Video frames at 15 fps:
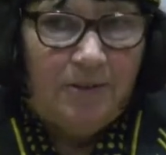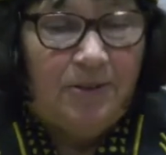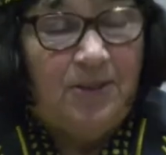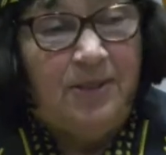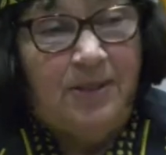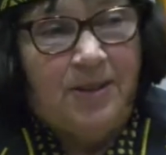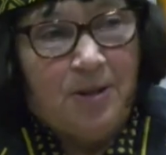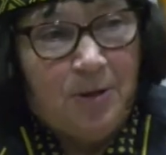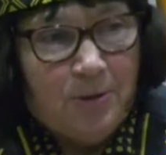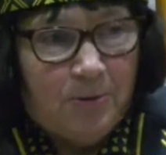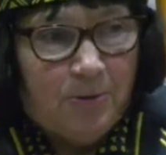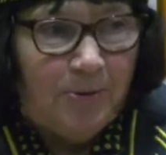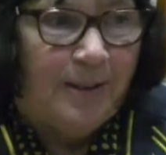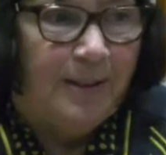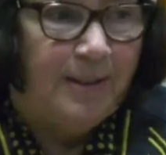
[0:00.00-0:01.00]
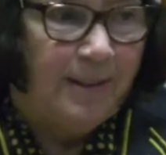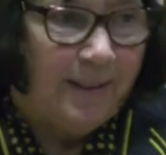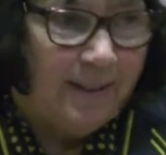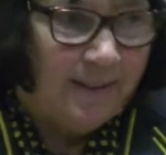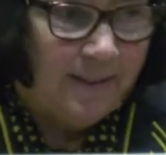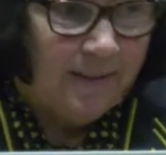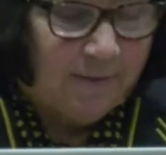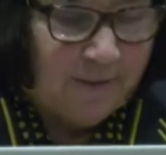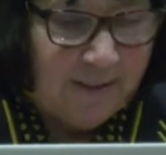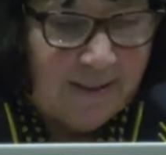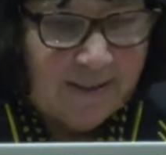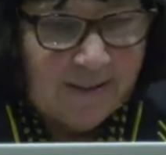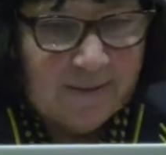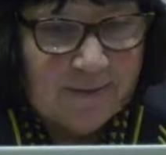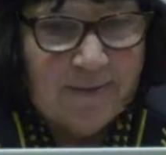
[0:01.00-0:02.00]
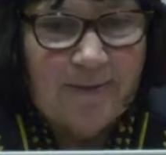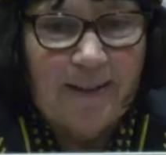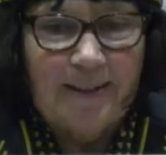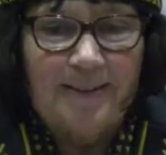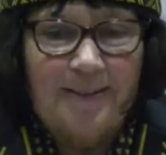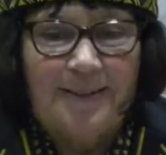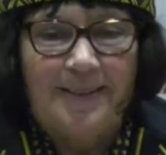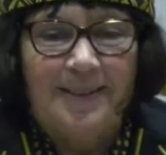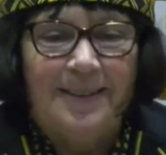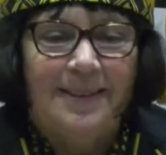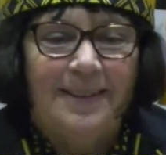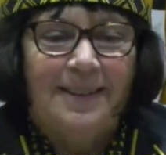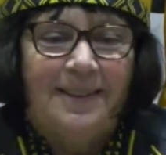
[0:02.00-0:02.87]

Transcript: who's the new executive dean of the faculty.